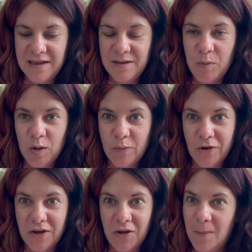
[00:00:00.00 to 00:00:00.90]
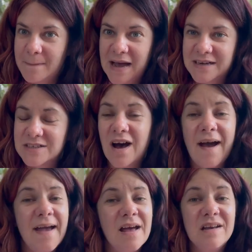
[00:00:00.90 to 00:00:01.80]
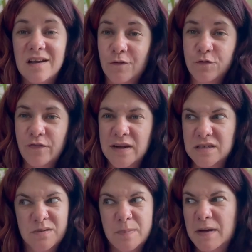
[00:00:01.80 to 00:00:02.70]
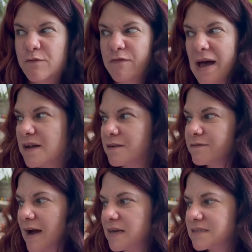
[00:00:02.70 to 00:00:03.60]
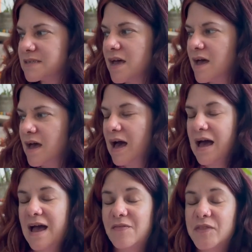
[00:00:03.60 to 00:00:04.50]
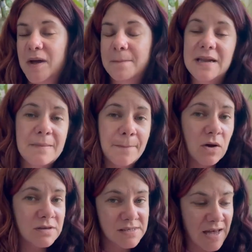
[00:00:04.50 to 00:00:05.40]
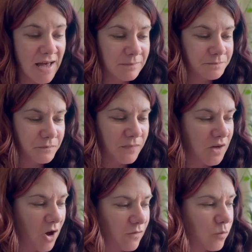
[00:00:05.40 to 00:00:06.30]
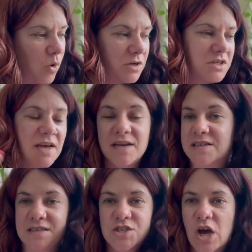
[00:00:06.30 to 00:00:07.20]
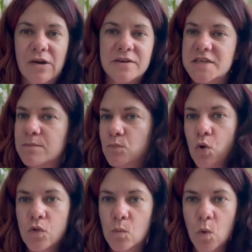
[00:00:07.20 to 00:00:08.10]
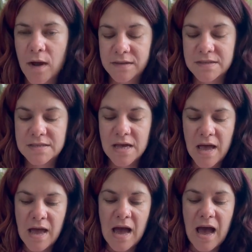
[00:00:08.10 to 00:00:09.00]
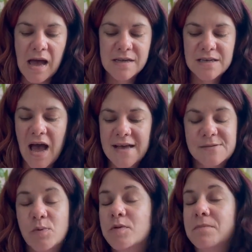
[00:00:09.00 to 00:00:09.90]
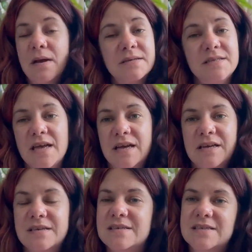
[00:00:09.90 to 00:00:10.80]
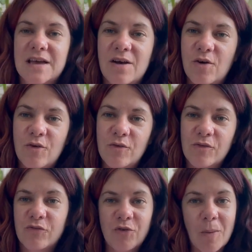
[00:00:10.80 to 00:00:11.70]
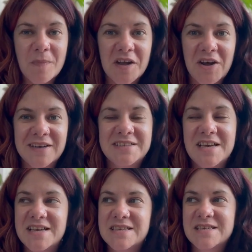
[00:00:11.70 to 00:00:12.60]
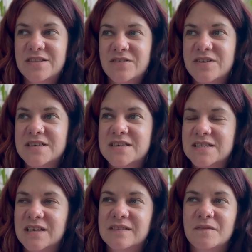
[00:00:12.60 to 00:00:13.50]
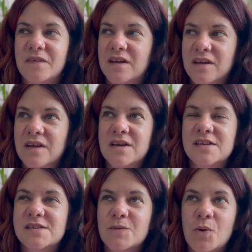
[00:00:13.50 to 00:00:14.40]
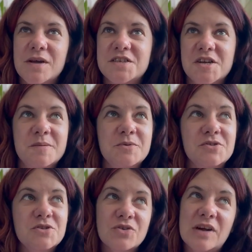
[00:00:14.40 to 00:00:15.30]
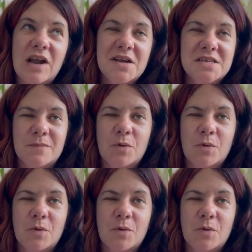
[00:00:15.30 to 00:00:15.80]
Polly Pocket Compact. I love Friends. I was a big fan of Friends. I had the complete box set. I've watched it in its entirety more than once, and as with most things from the 90s, there is some questionable storyline, some